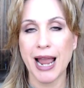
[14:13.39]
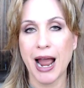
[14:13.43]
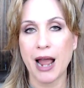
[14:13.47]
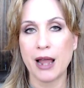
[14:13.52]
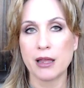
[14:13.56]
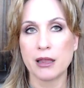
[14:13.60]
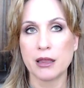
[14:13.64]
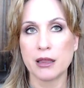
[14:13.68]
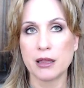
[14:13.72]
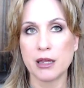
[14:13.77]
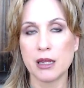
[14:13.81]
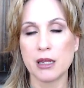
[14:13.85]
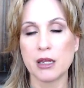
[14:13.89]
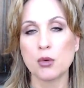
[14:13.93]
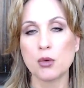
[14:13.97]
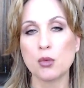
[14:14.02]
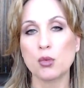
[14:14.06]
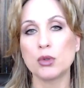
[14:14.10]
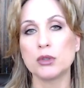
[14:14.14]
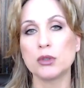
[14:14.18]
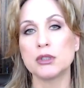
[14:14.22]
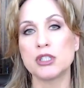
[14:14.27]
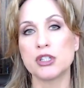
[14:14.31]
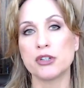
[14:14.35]
I think it
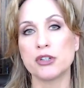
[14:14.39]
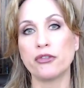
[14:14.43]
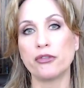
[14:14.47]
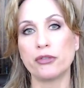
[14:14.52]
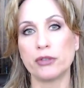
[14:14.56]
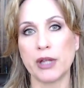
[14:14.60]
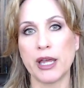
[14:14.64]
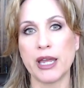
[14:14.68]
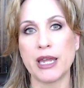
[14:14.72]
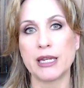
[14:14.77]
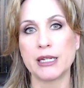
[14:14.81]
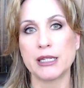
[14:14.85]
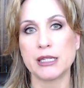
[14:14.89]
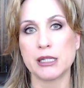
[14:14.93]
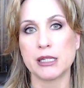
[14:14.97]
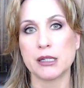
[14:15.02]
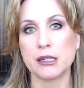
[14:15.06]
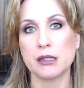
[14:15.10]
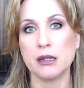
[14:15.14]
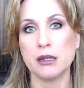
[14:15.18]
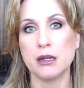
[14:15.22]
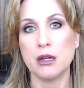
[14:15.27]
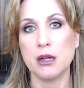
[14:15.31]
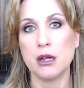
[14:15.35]
will deflate
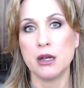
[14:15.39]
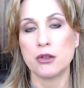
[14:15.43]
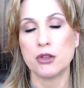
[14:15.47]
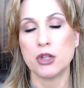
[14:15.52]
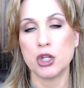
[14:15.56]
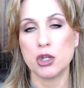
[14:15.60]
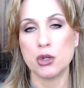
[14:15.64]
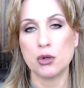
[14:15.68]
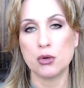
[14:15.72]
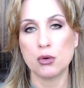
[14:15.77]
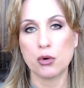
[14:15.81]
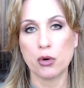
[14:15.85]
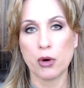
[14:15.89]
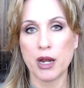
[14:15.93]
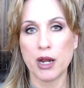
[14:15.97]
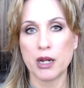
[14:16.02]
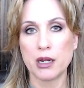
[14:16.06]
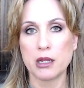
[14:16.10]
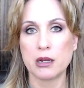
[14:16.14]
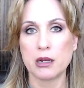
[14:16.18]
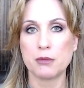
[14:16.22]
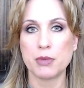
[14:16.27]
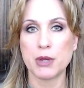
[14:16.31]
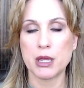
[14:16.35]
the
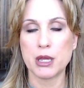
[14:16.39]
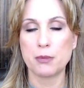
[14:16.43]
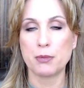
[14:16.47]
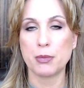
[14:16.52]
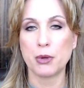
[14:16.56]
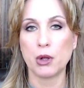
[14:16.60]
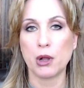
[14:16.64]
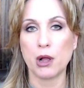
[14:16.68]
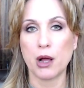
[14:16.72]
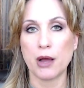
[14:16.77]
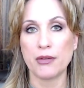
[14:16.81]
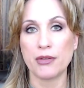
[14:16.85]
Ukrainian people.